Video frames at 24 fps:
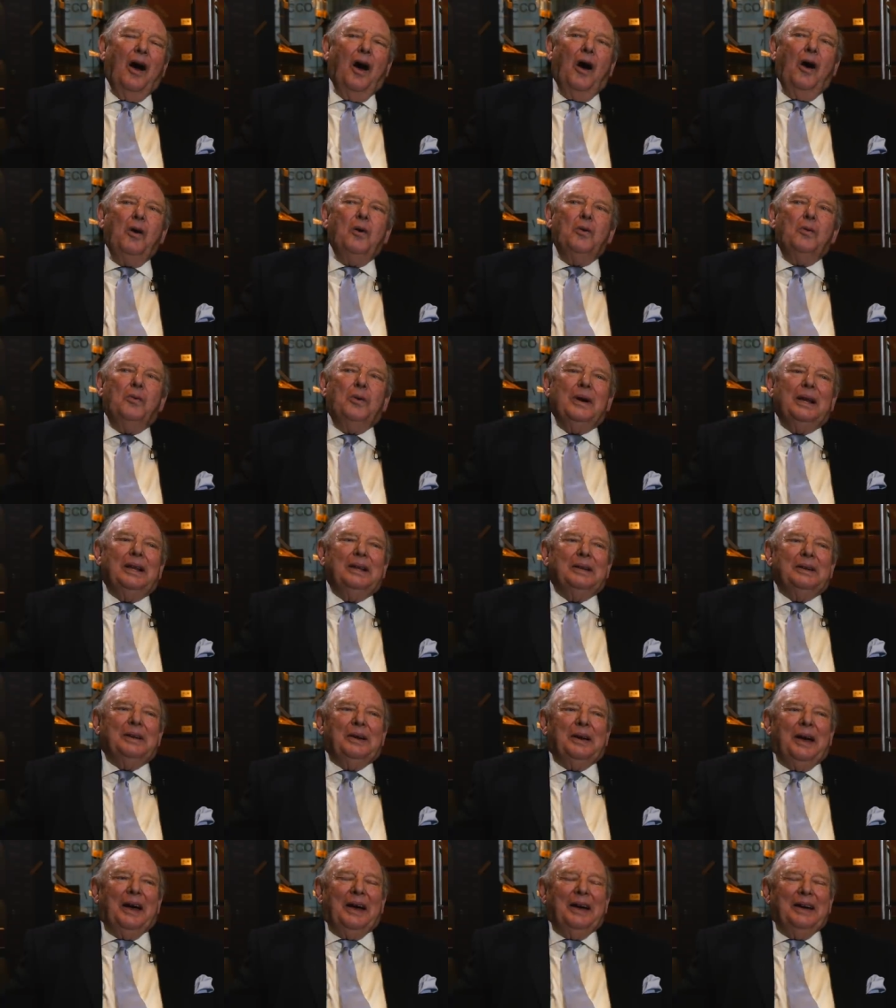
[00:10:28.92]
Oh
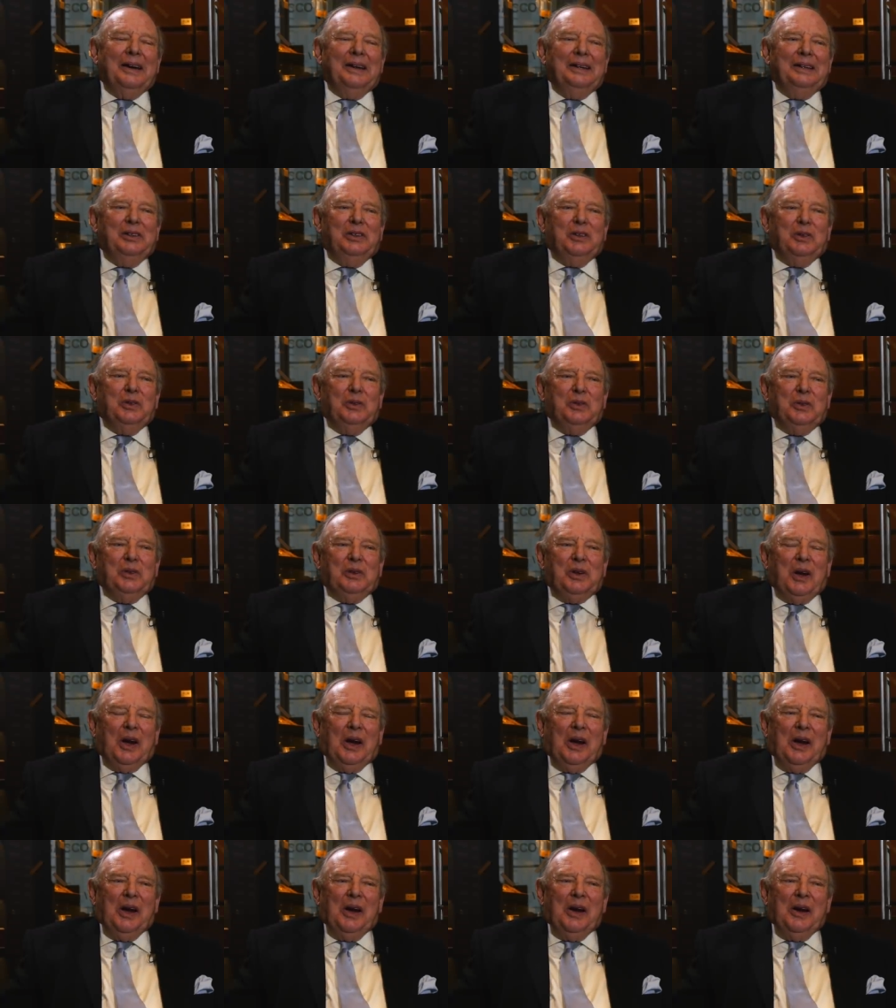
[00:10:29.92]
well, you
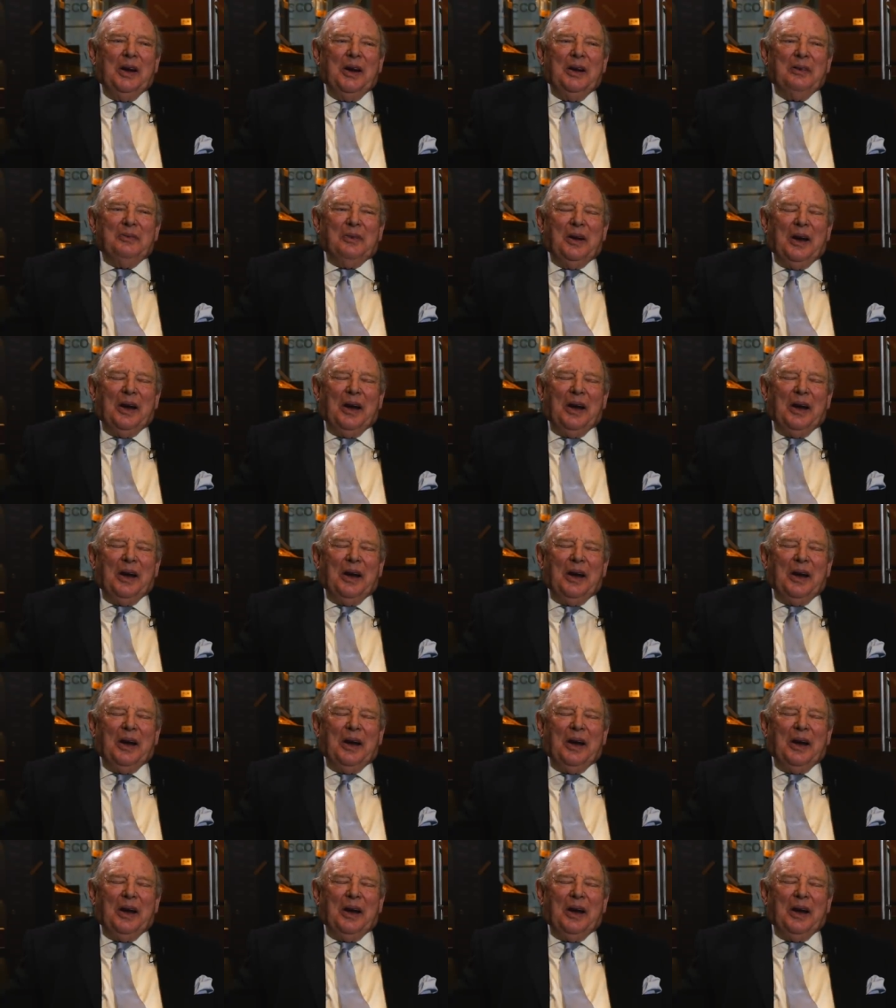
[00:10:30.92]
are,